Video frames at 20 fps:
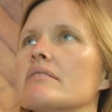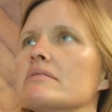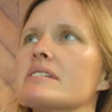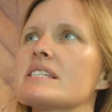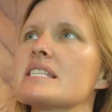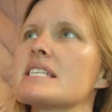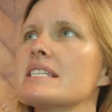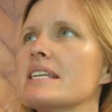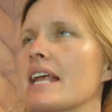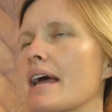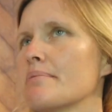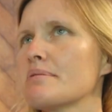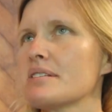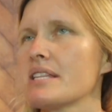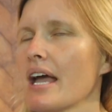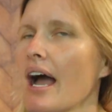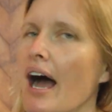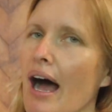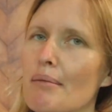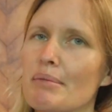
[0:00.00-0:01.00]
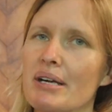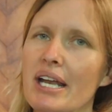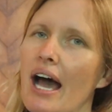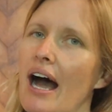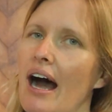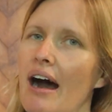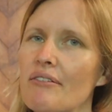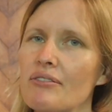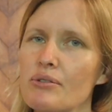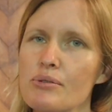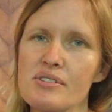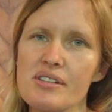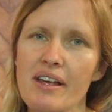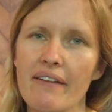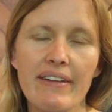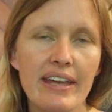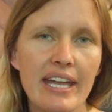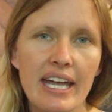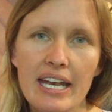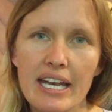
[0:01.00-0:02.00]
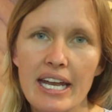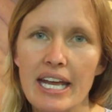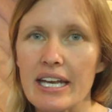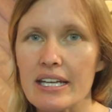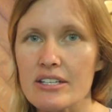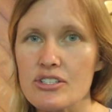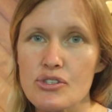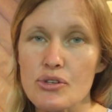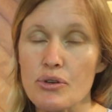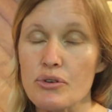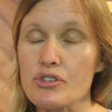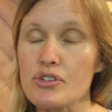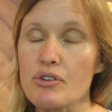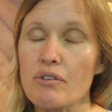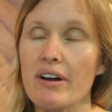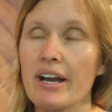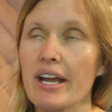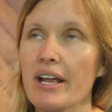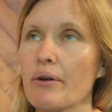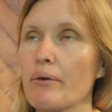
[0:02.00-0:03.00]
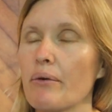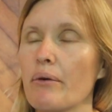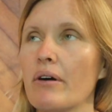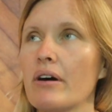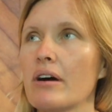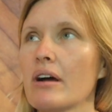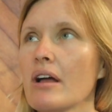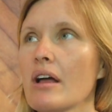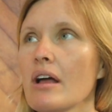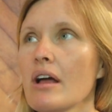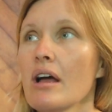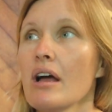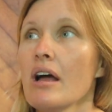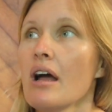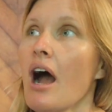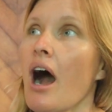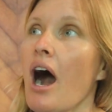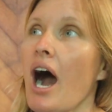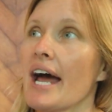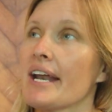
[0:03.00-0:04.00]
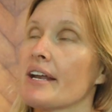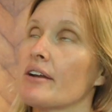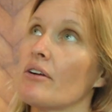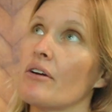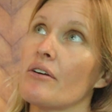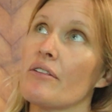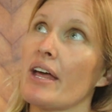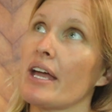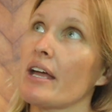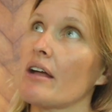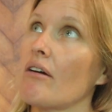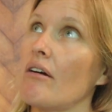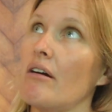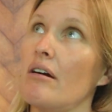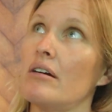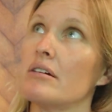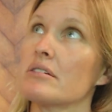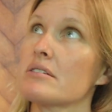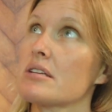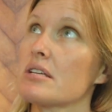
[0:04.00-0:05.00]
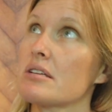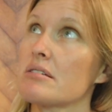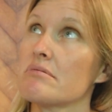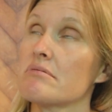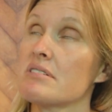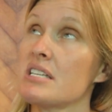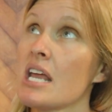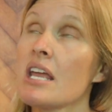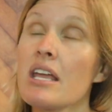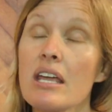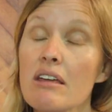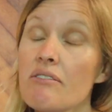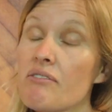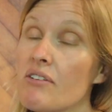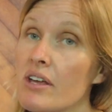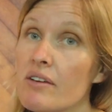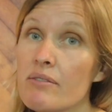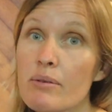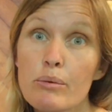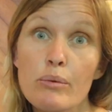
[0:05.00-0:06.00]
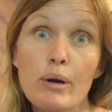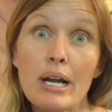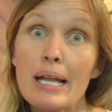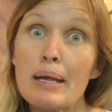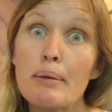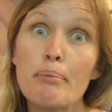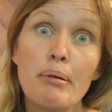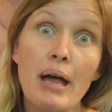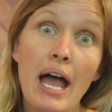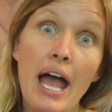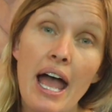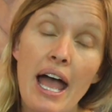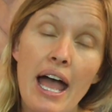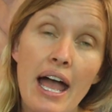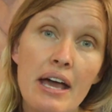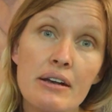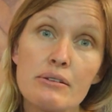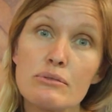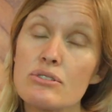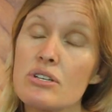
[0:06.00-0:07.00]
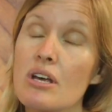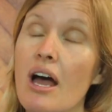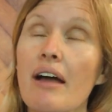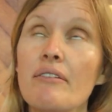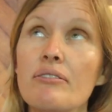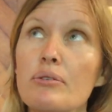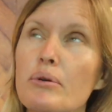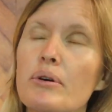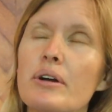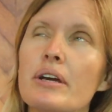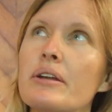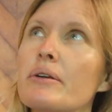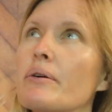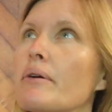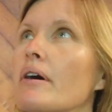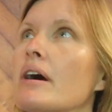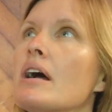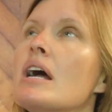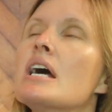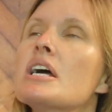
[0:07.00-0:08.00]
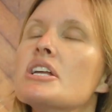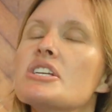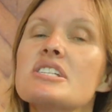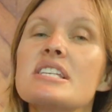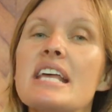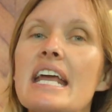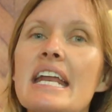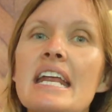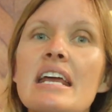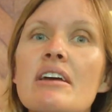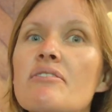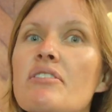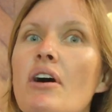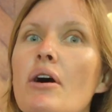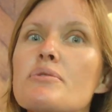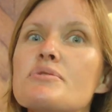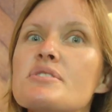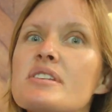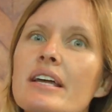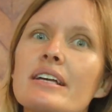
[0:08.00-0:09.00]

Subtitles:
snapped their arm in half or something and needed surgery, or I don't know, they got dengue fever really bad, or typhoid, or just any of those